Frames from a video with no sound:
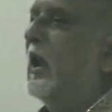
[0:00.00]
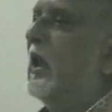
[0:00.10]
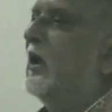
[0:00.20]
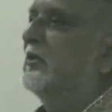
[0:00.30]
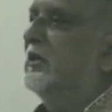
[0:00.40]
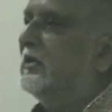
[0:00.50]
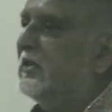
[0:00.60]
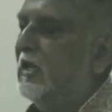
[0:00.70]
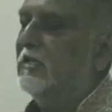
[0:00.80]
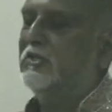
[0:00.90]
allow the
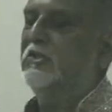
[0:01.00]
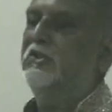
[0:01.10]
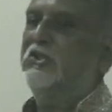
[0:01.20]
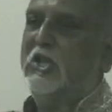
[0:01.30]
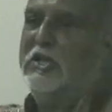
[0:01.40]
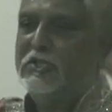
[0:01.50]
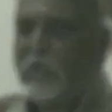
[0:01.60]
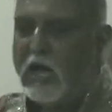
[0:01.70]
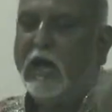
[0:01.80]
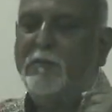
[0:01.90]
text to
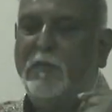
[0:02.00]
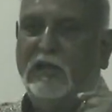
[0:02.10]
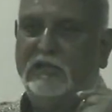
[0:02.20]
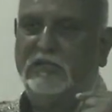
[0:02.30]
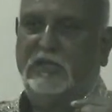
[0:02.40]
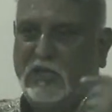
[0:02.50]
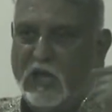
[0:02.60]
change our mindset,